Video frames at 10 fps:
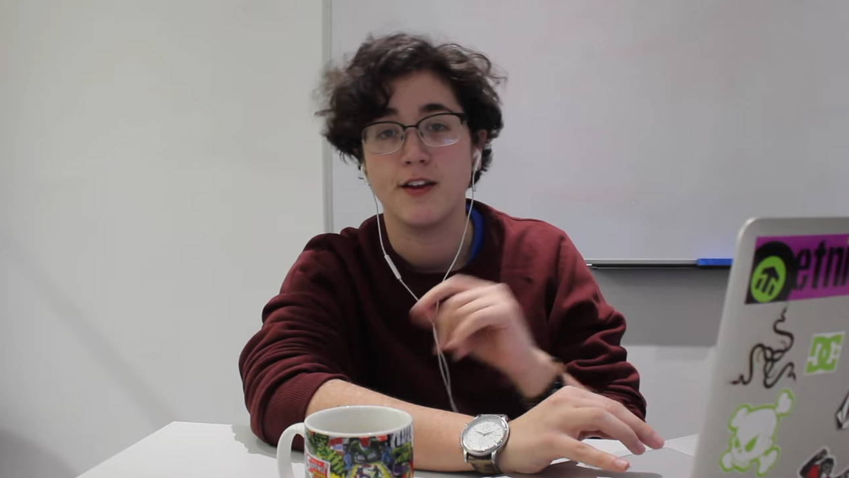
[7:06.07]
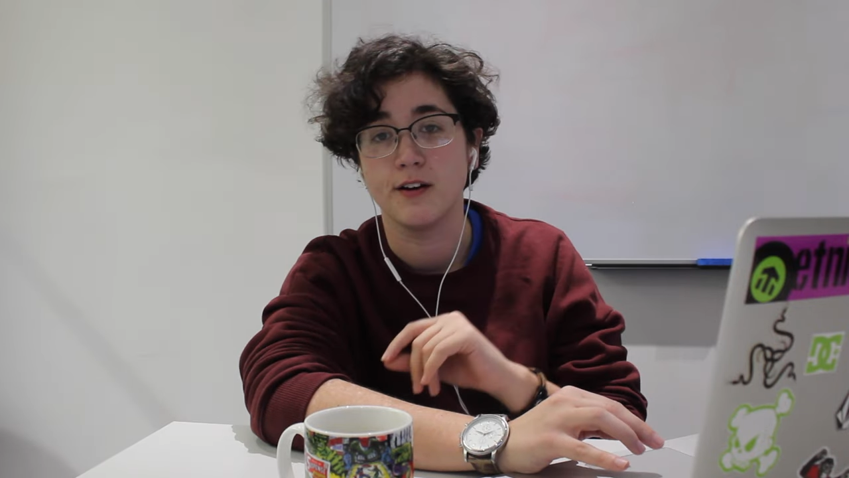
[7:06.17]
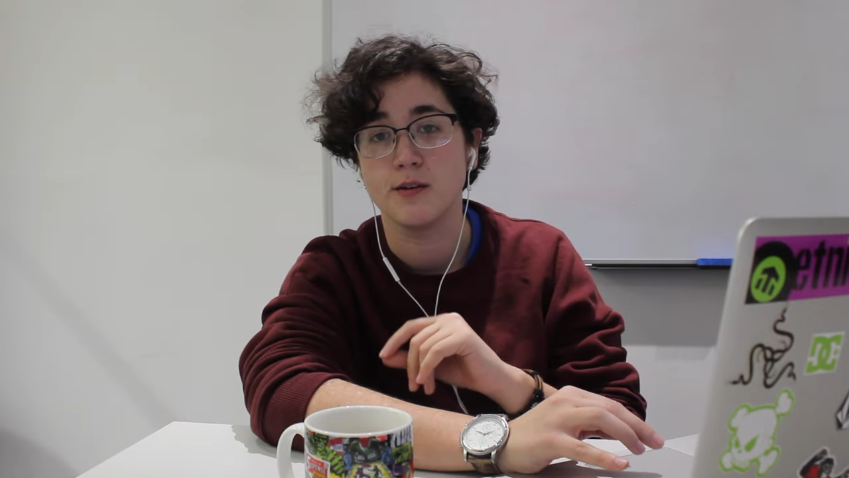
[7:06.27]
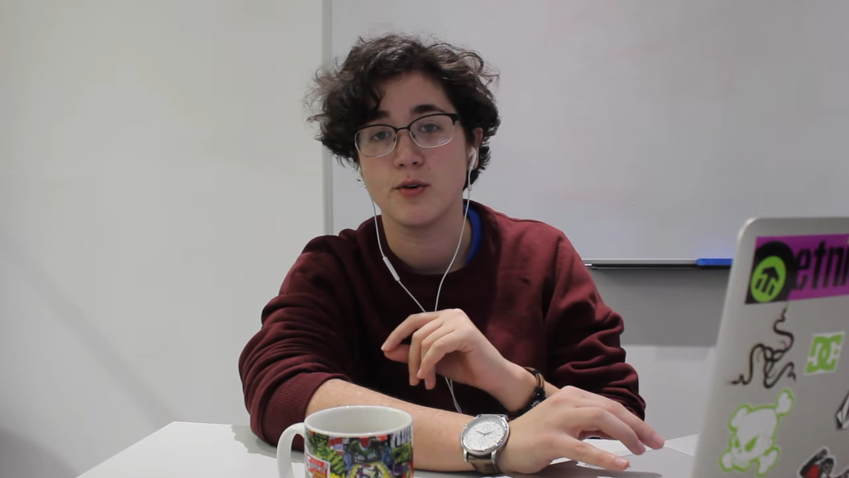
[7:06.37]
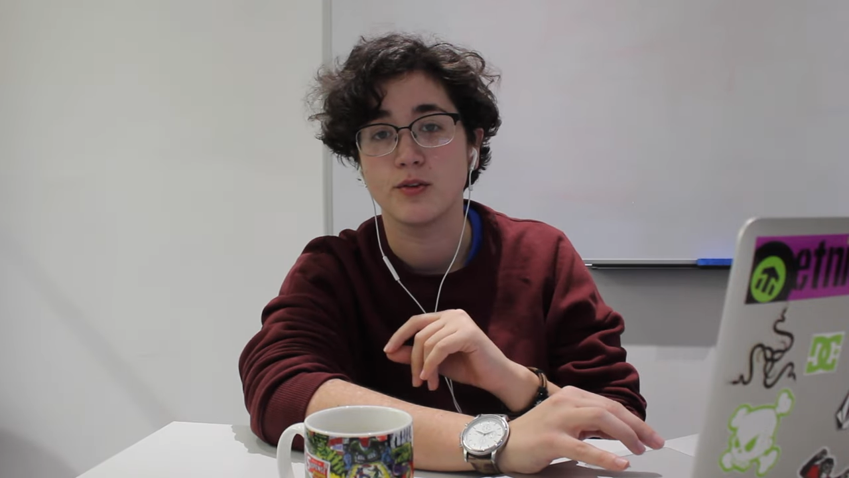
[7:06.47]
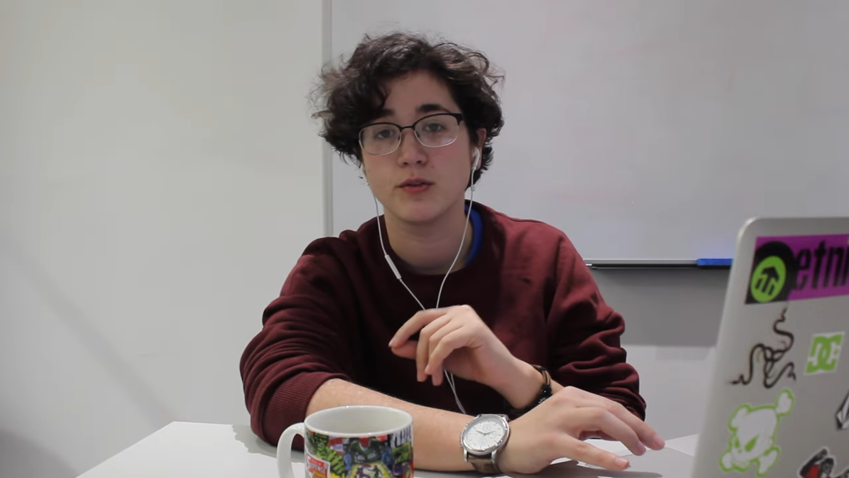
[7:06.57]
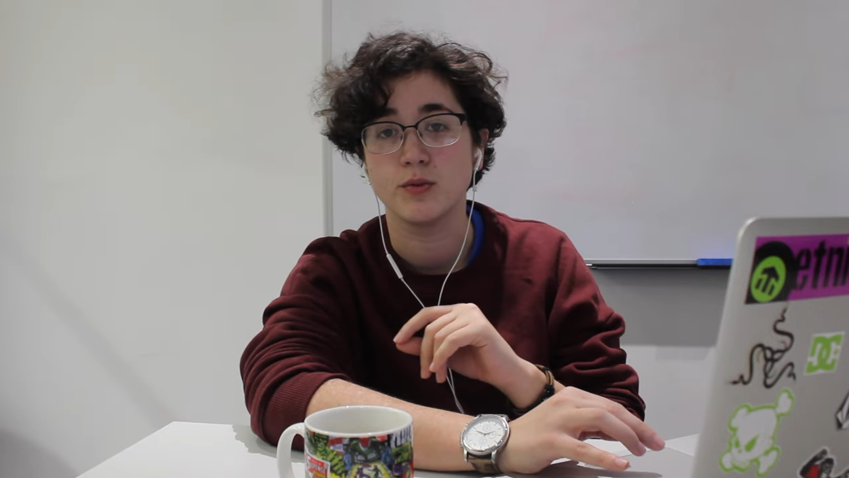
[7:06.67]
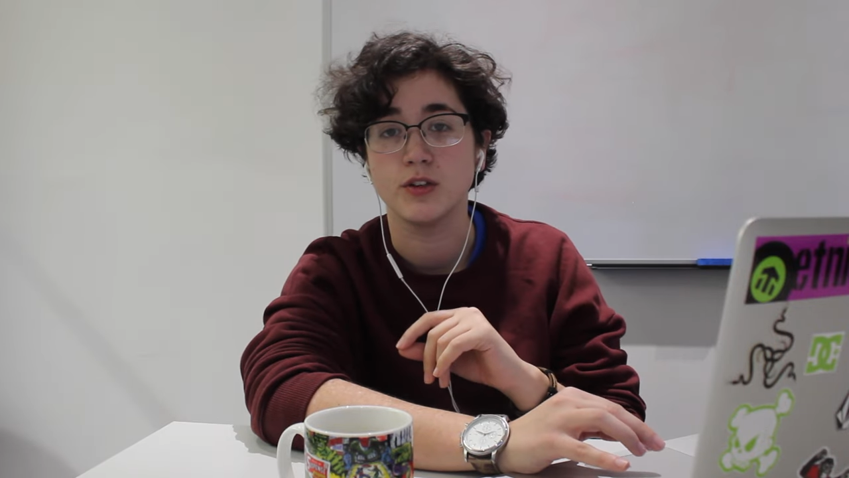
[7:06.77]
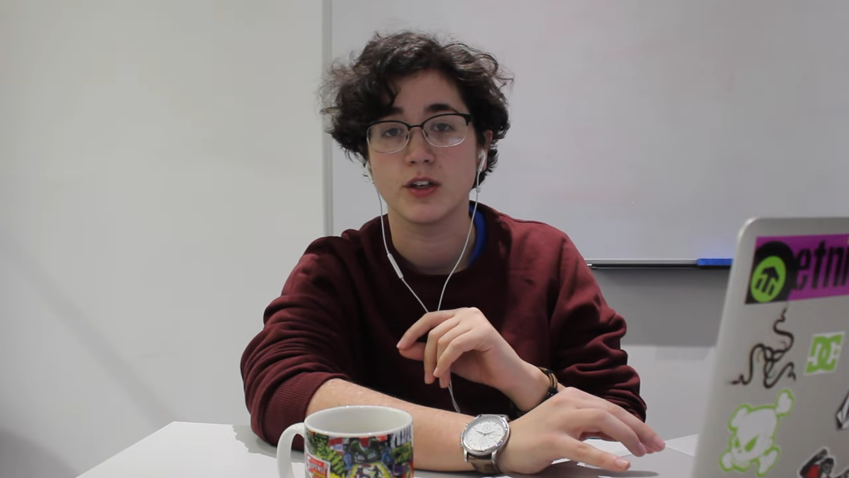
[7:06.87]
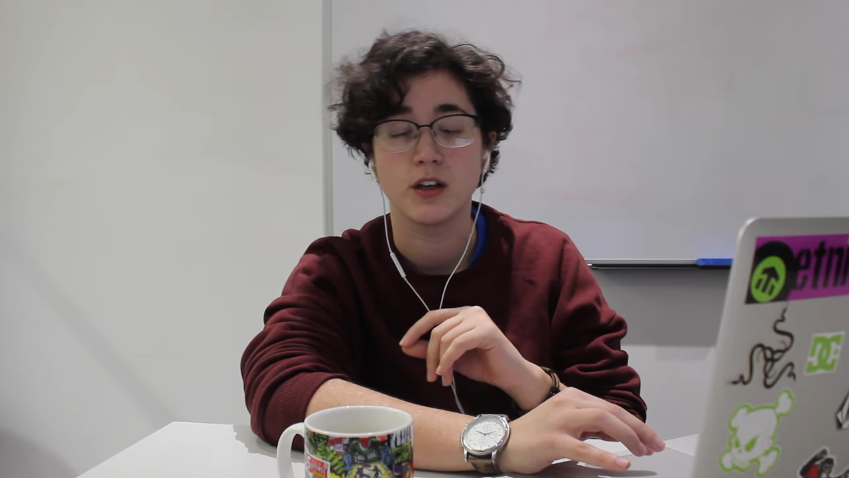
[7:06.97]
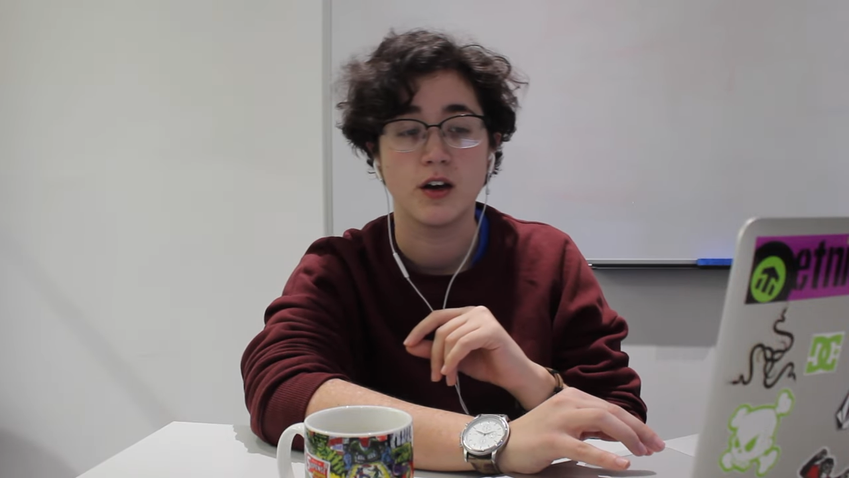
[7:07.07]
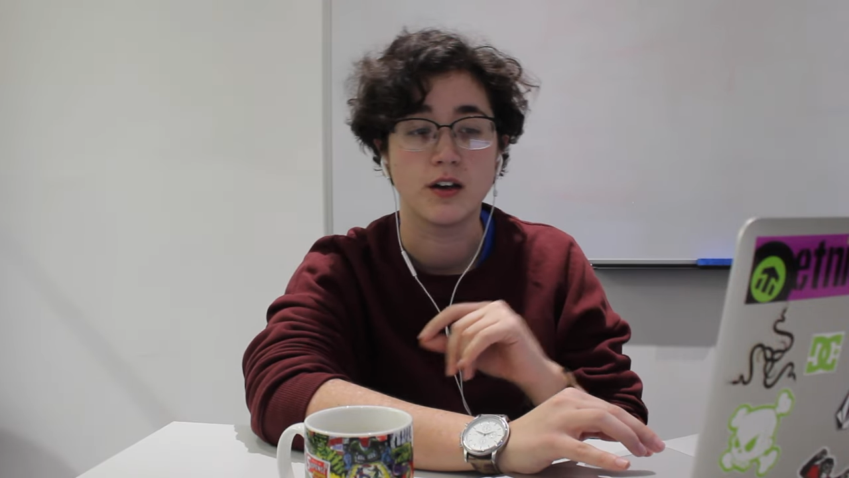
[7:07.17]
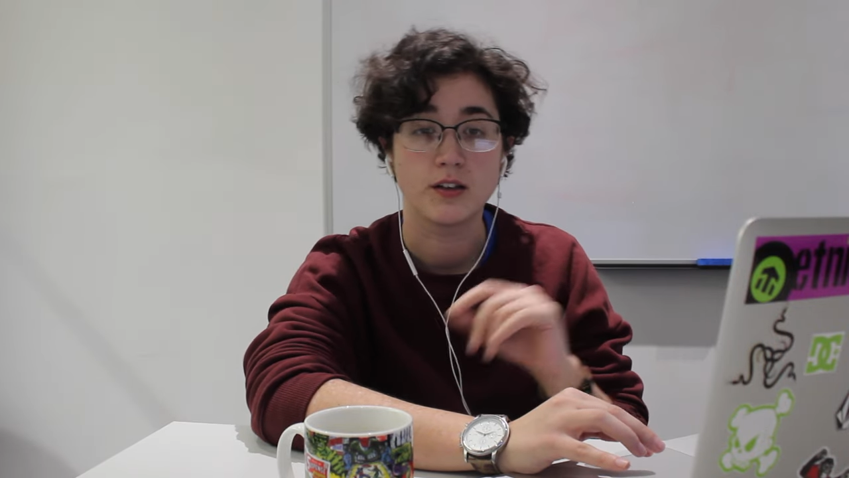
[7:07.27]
the lightbox with your client,